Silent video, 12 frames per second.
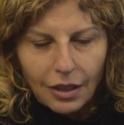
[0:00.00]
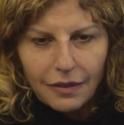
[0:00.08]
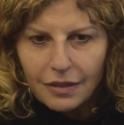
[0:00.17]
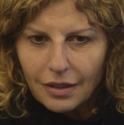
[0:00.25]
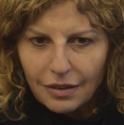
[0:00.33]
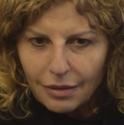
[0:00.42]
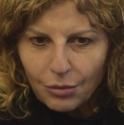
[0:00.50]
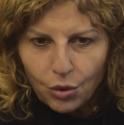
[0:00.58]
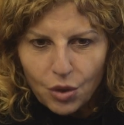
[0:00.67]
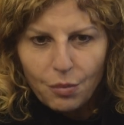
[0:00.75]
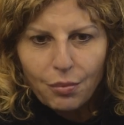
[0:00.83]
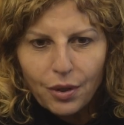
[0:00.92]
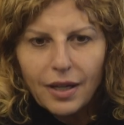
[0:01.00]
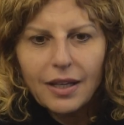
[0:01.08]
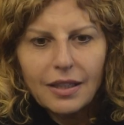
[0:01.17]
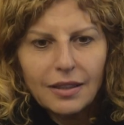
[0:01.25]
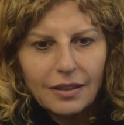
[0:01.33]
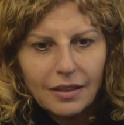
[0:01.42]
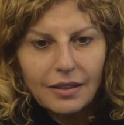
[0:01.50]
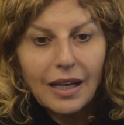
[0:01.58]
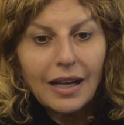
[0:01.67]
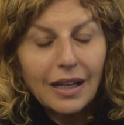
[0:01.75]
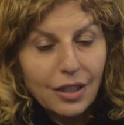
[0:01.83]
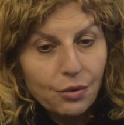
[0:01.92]
I think the more you pray, the
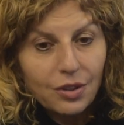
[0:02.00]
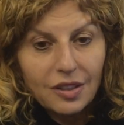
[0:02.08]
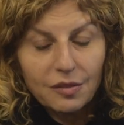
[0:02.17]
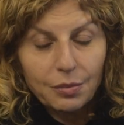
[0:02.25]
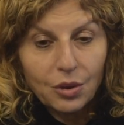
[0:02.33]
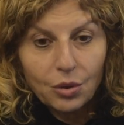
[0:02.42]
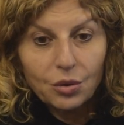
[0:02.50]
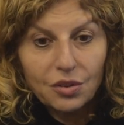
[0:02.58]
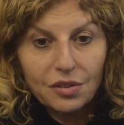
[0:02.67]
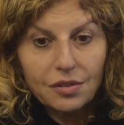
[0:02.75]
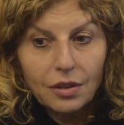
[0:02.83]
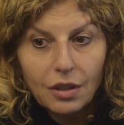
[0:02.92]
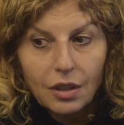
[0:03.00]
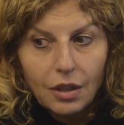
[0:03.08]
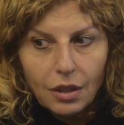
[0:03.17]
harder it is, because